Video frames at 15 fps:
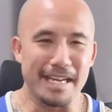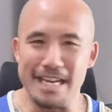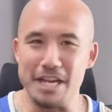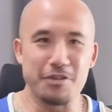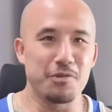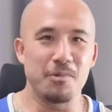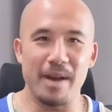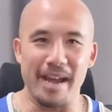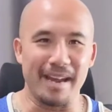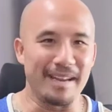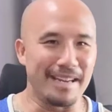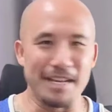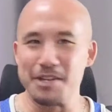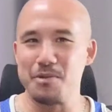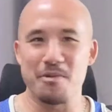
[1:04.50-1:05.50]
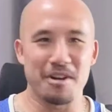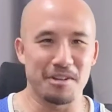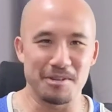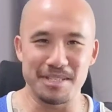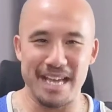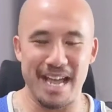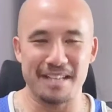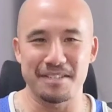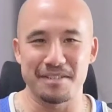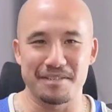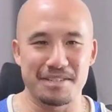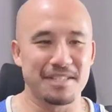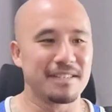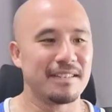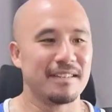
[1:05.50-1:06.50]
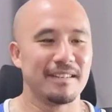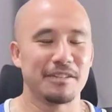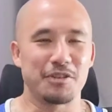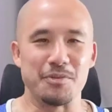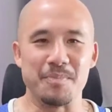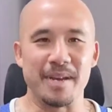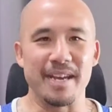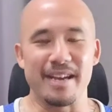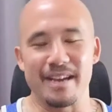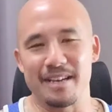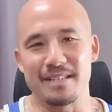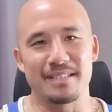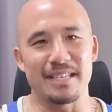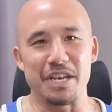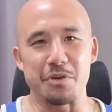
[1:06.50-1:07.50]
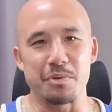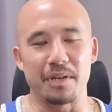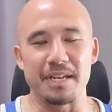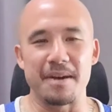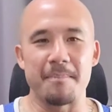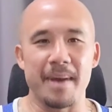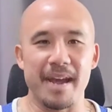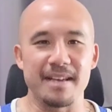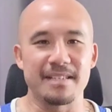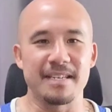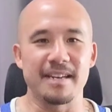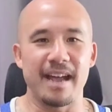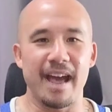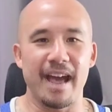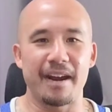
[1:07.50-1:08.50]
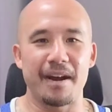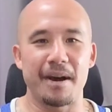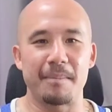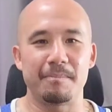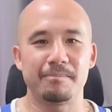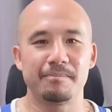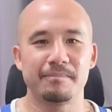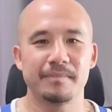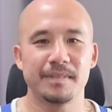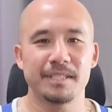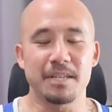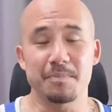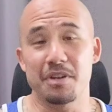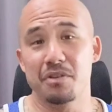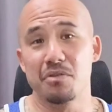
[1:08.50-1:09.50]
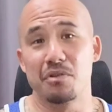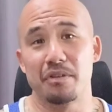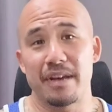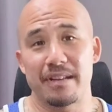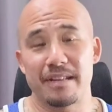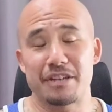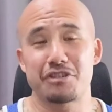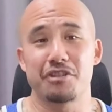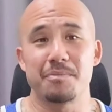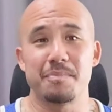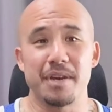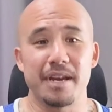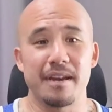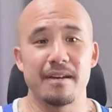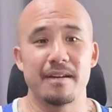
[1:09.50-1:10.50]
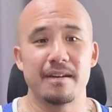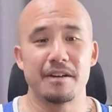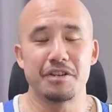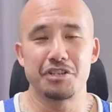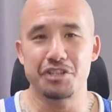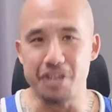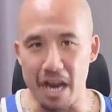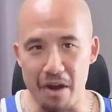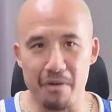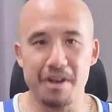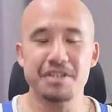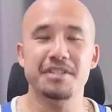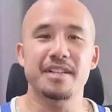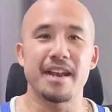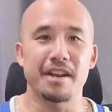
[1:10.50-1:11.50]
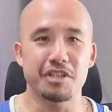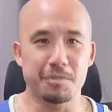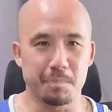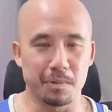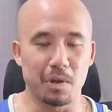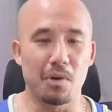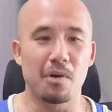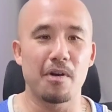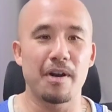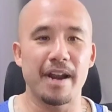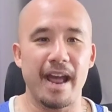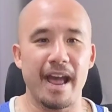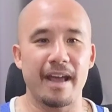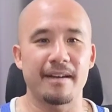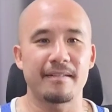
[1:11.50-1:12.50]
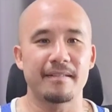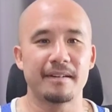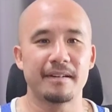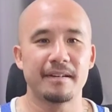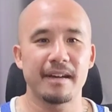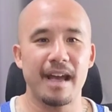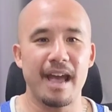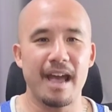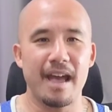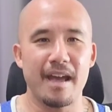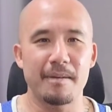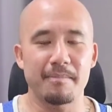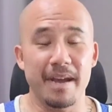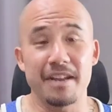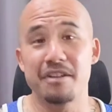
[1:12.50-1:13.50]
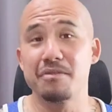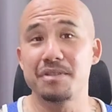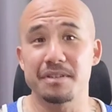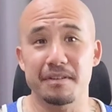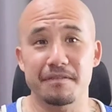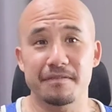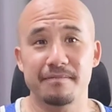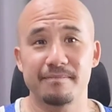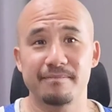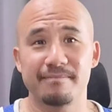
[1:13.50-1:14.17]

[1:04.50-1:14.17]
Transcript: Either way, either one of those answers to me is equally amazing and um, something cool that, that should be cherished and explored and and made use of.